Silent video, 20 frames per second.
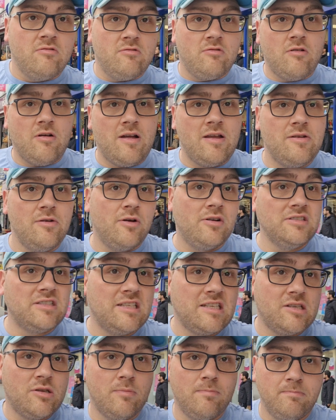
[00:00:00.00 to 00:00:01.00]
Right,
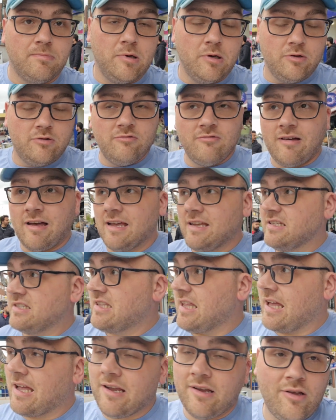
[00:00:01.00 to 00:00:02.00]
nice to see some
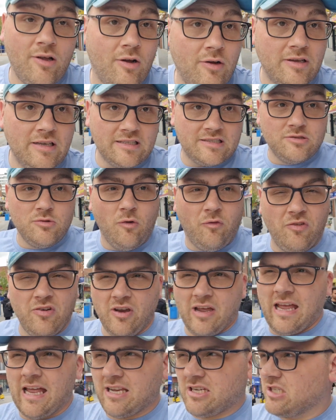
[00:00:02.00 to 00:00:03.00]
Blu-rays there, guys.
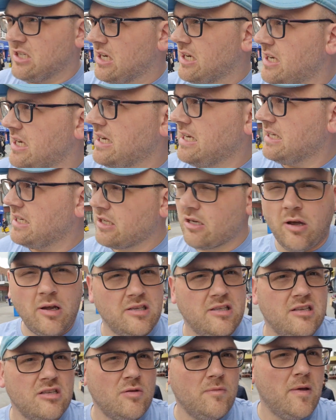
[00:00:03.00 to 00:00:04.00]
Nothing I actually needed.
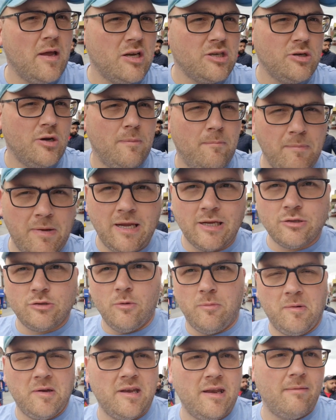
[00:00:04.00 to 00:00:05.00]
Is there something I should have
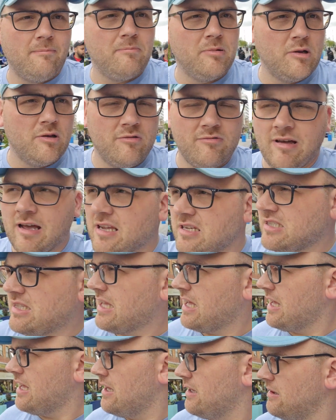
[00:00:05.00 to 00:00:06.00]
picked up in them
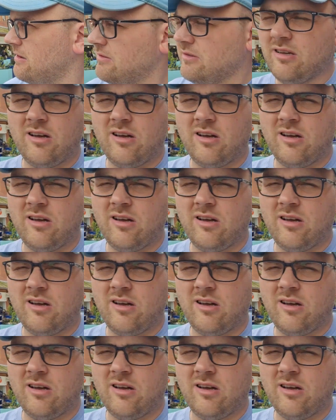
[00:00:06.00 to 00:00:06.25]
Blu-rays there?